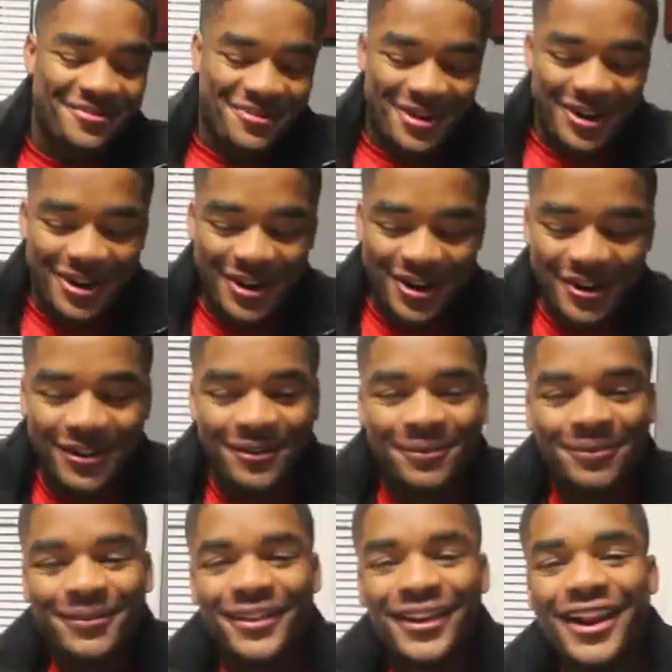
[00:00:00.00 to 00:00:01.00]
But uh,
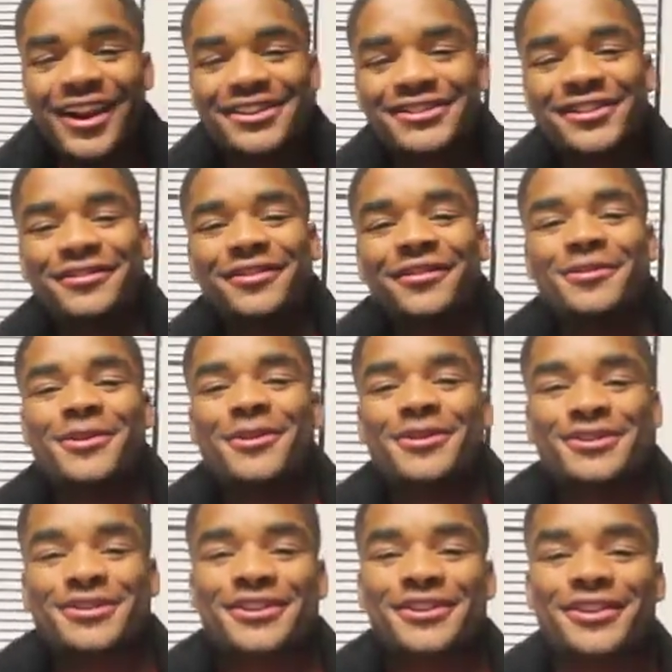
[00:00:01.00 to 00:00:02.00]
yeah, that's it for me,
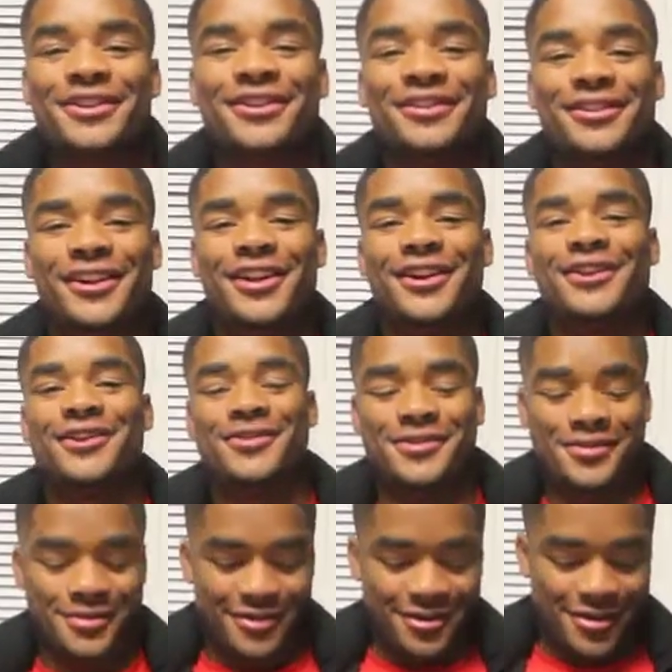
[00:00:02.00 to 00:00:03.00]
OC. Thank you.
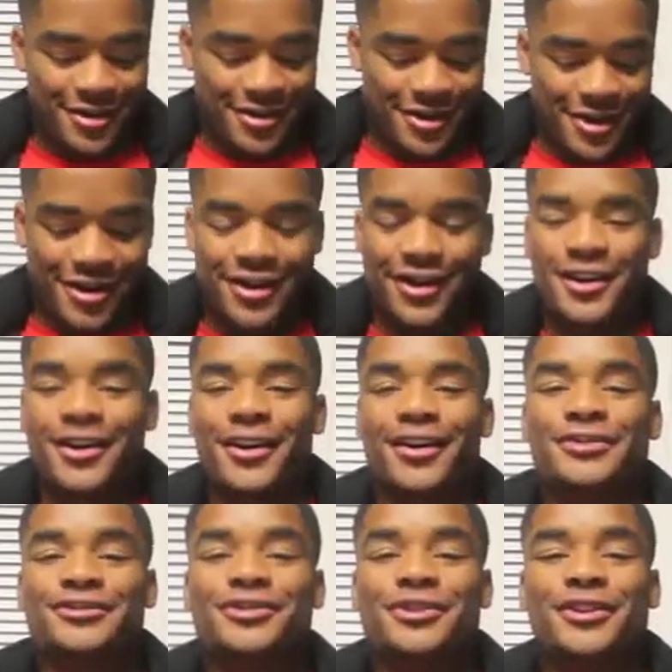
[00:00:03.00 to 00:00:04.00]

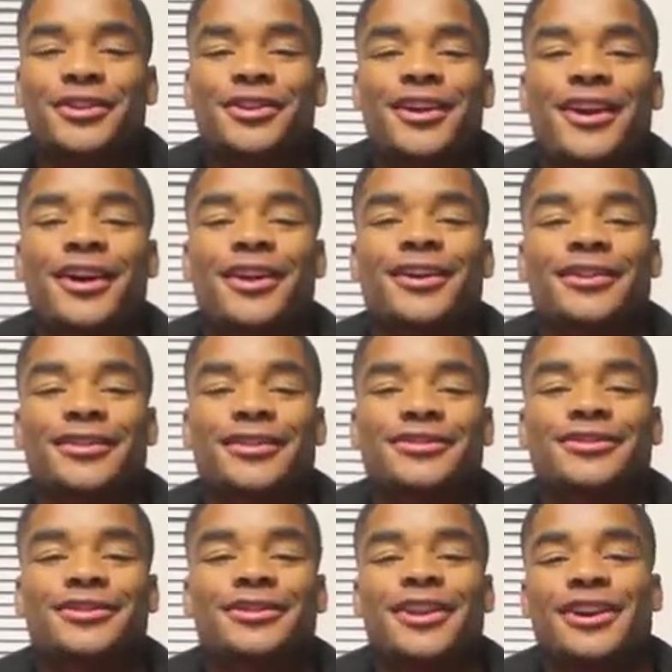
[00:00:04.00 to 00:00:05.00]
Uh, enjoy your day.
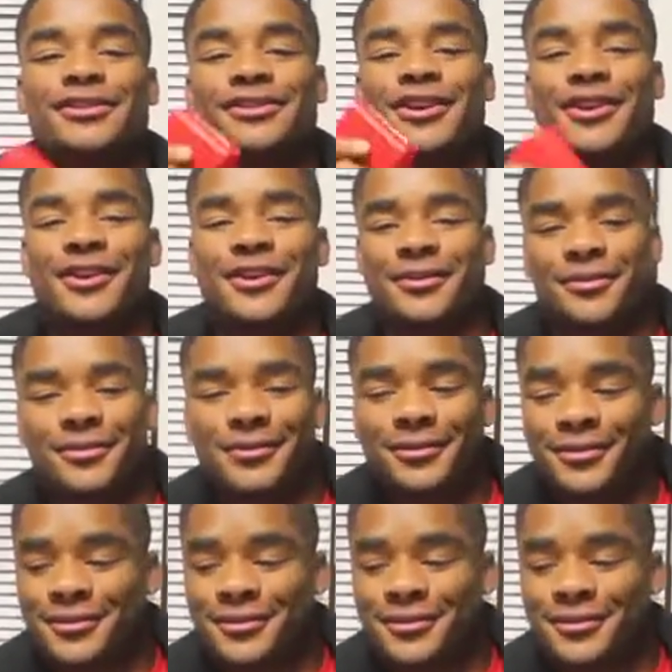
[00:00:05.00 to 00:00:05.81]
Until next time.